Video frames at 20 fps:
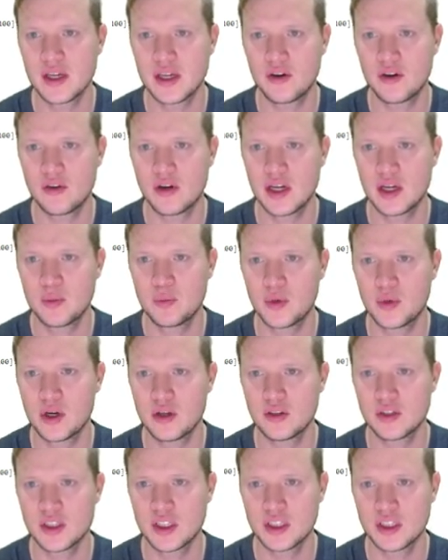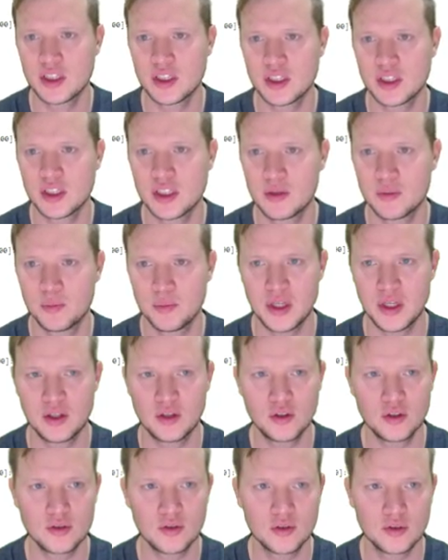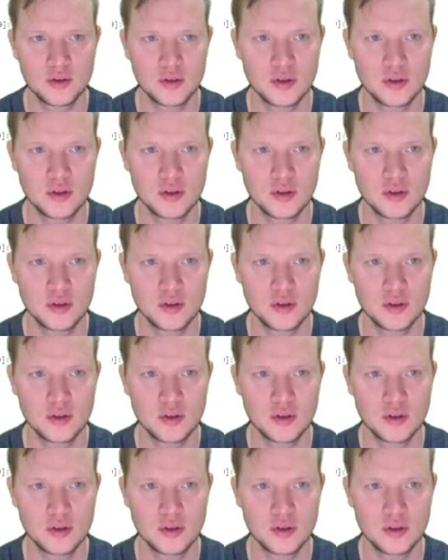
array processor menu.